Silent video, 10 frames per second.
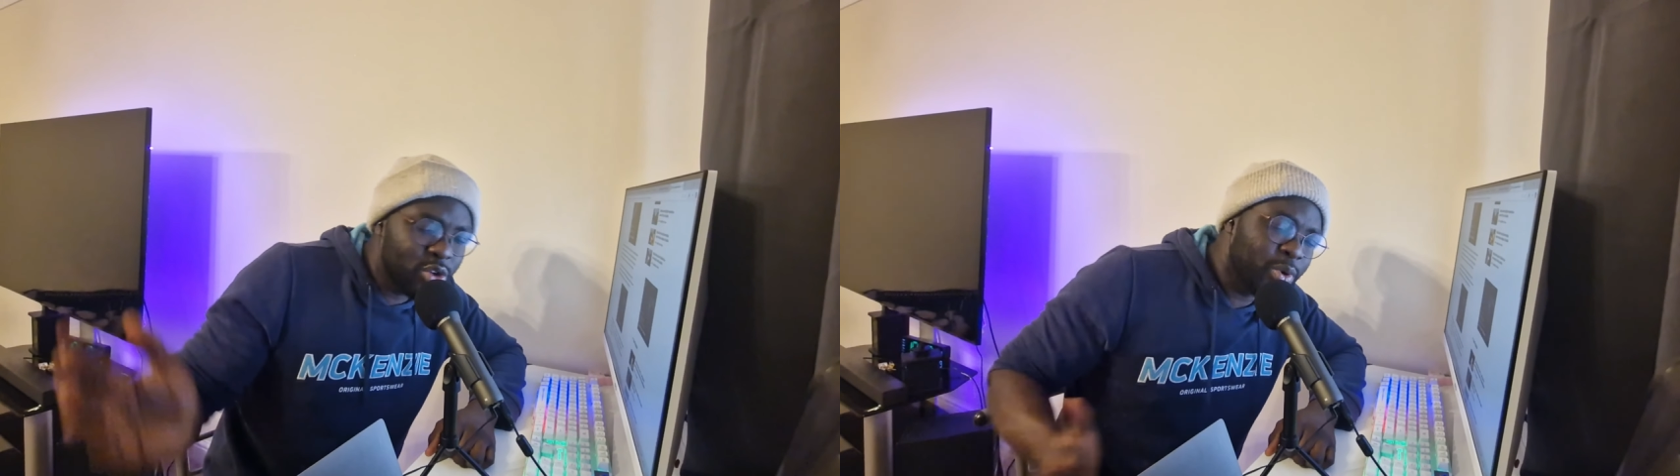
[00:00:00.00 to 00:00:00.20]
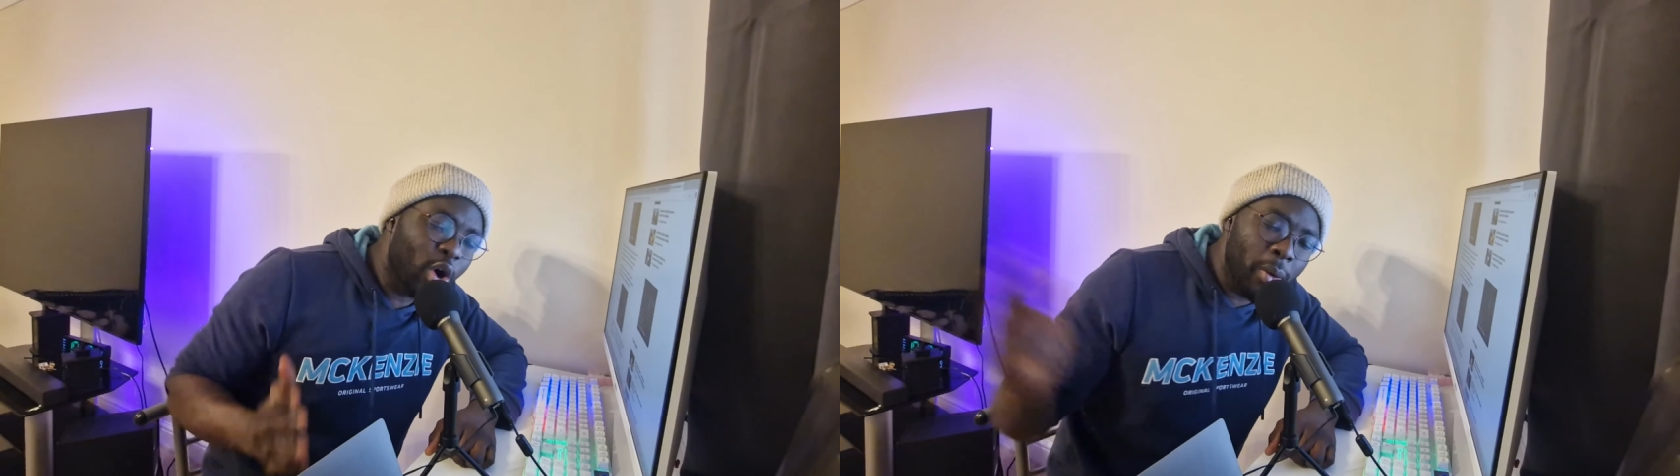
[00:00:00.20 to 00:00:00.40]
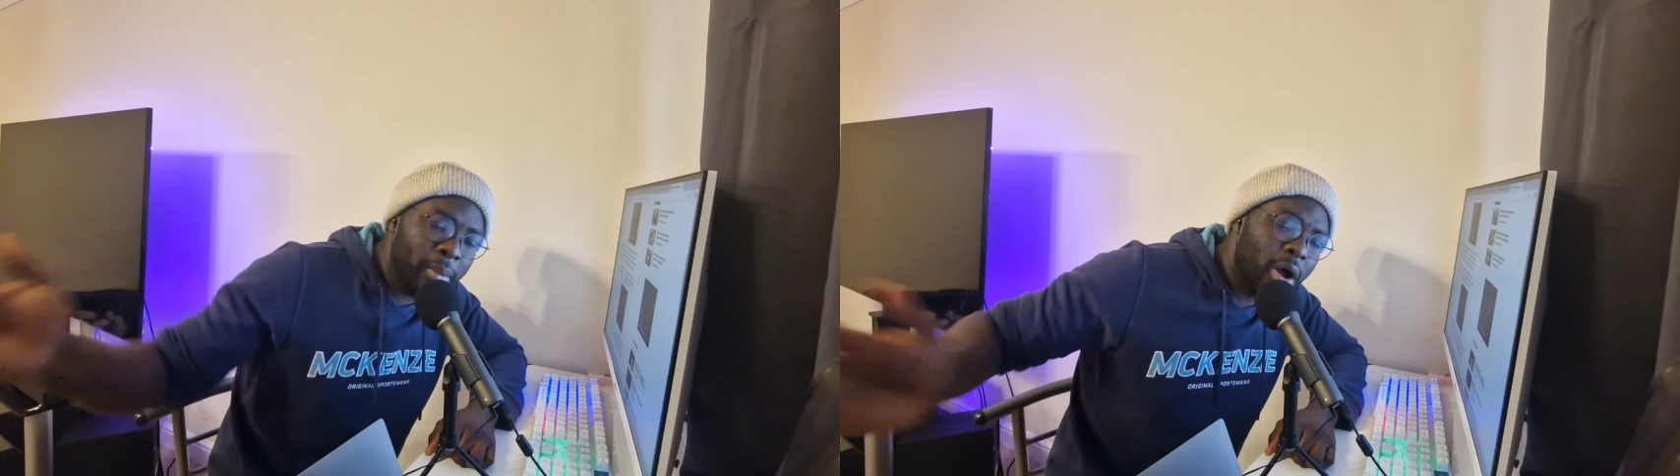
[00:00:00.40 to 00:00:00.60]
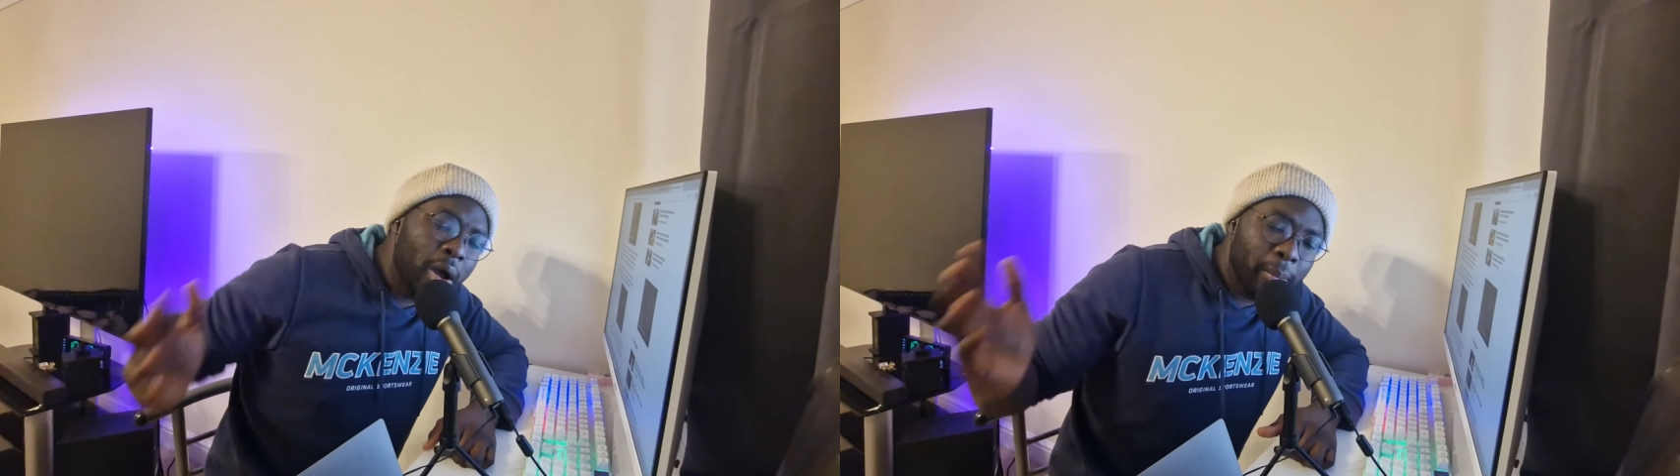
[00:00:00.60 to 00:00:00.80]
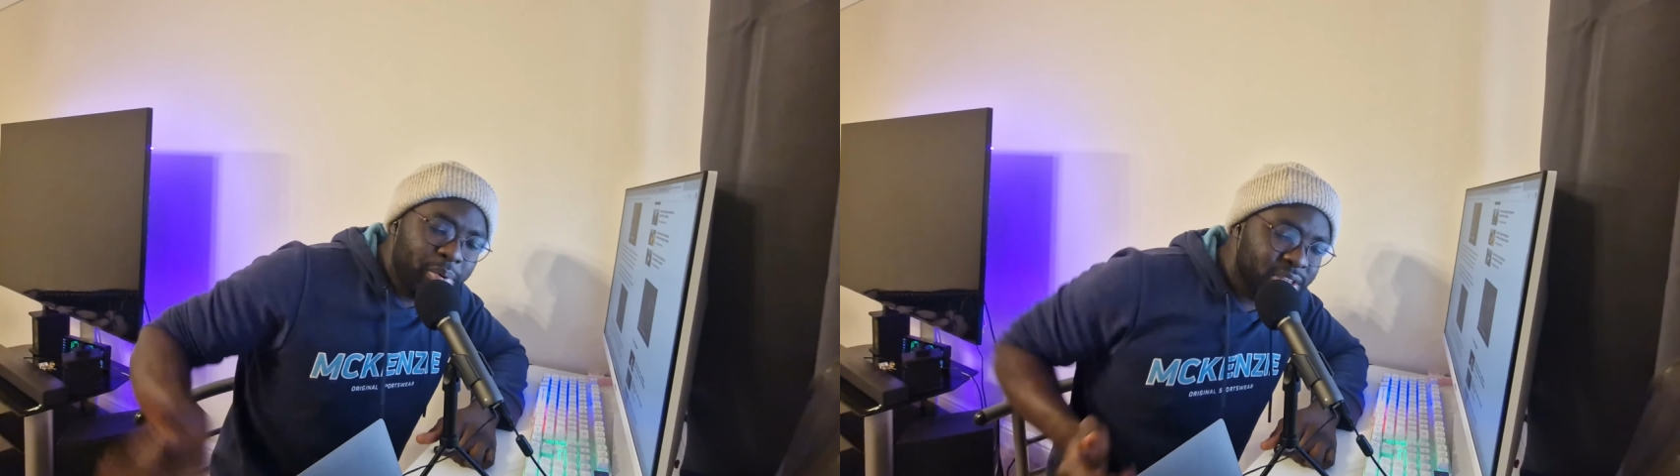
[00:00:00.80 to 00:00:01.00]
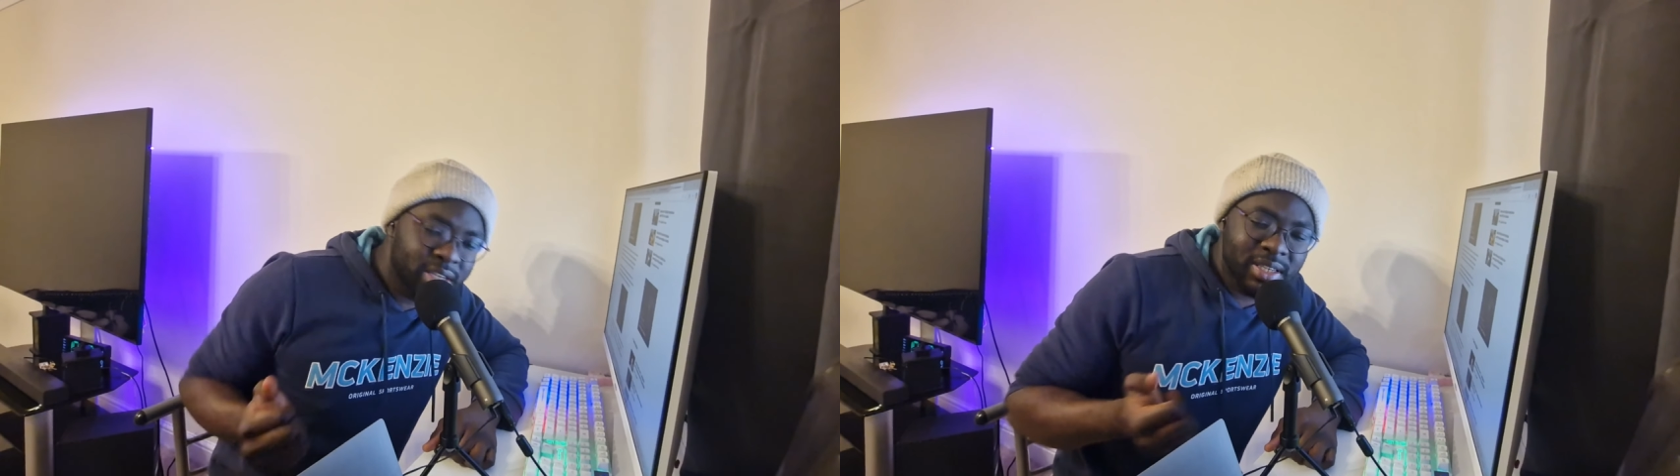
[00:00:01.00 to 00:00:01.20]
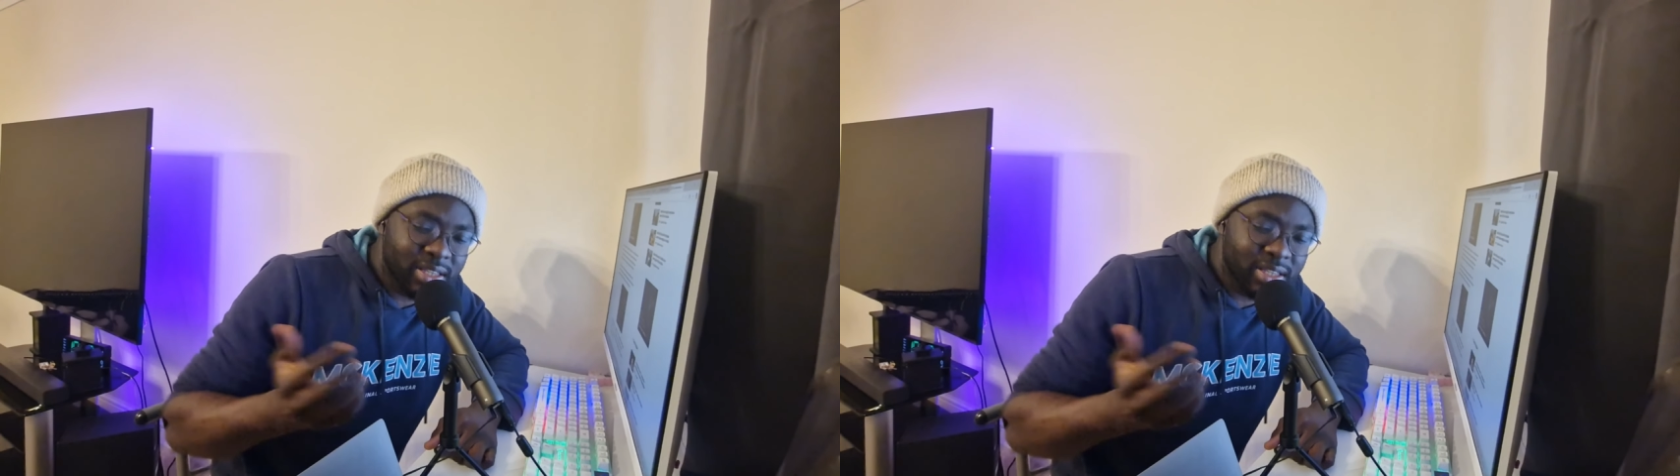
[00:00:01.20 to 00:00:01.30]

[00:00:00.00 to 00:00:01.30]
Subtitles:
to become British